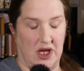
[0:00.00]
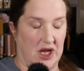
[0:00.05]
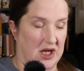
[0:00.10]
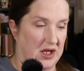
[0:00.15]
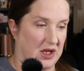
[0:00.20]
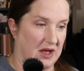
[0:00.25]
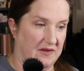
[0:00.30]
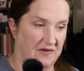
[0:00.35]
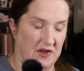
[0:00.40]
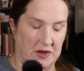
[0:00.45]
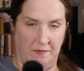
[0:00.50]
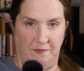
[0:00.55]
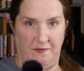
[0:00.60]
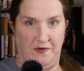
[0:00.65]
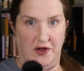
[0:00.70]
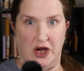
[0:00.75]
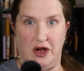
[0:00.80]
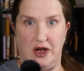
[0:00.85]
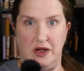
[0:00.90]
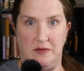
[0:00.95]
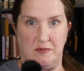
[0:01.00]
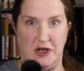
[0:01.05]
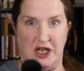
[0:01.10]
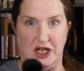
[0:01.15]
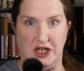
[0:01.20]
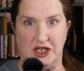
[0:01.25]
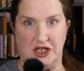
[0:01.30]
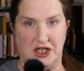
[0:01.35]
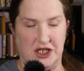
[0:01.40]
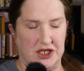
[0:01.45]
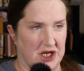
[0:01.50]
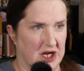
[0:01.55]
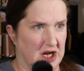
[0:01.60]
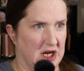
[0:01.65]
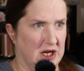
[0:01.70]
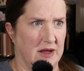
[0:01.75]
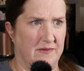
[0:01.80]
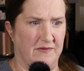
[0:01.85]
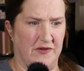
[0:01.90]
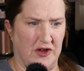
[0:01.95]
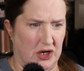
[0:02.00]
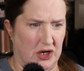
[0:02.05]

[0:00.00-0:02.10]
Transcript: I love him very much, and I'm